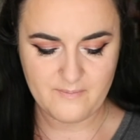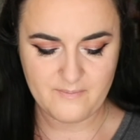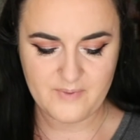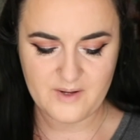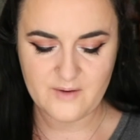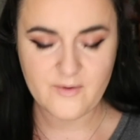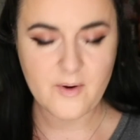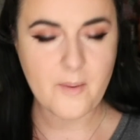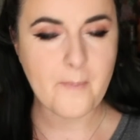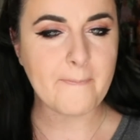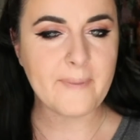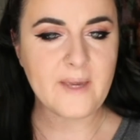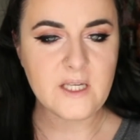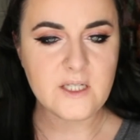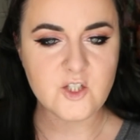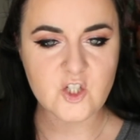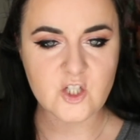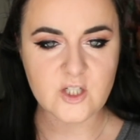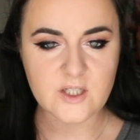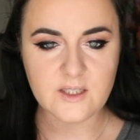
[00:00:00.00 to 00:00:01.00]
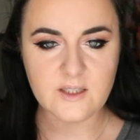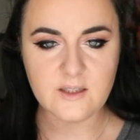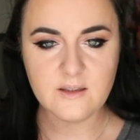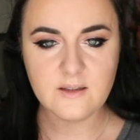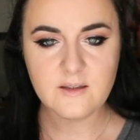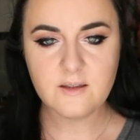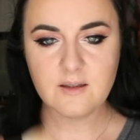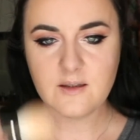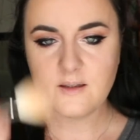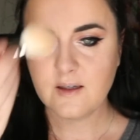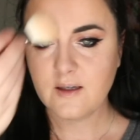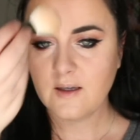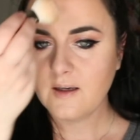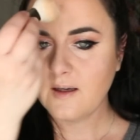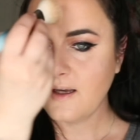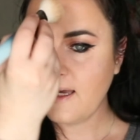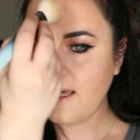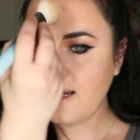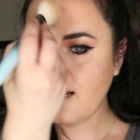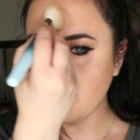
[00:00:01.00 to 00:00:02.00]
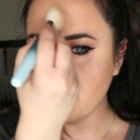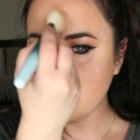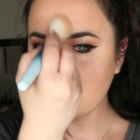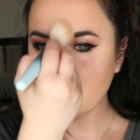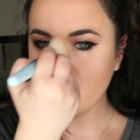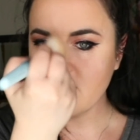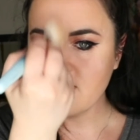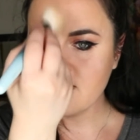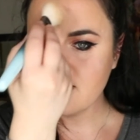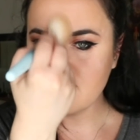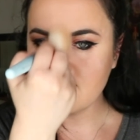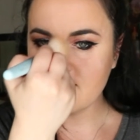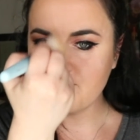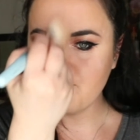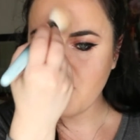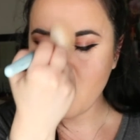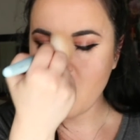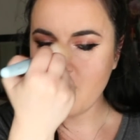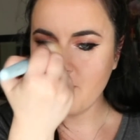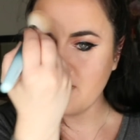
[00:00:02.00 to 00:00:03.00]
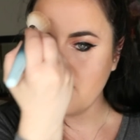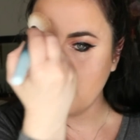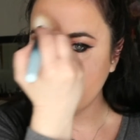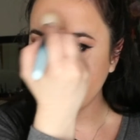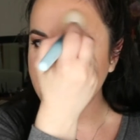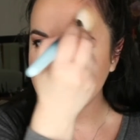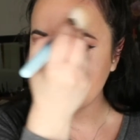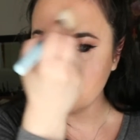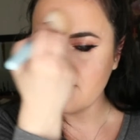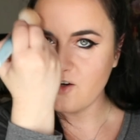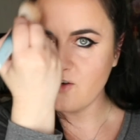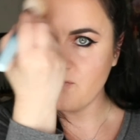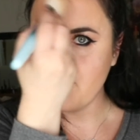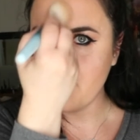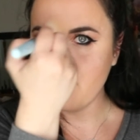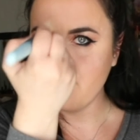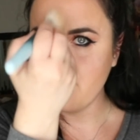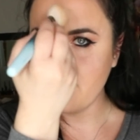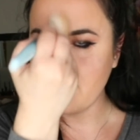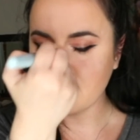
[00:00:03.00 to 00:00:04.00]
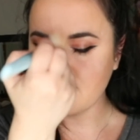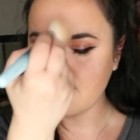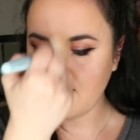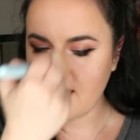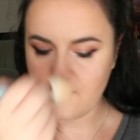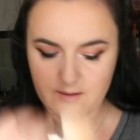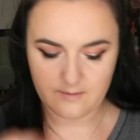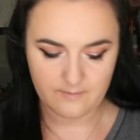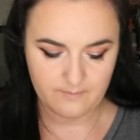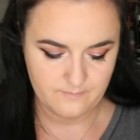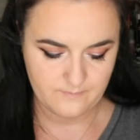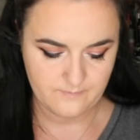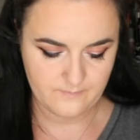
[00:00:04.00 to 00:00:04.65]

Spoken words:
bit of a peachy, and I'm just going to pop it on the center of my face again.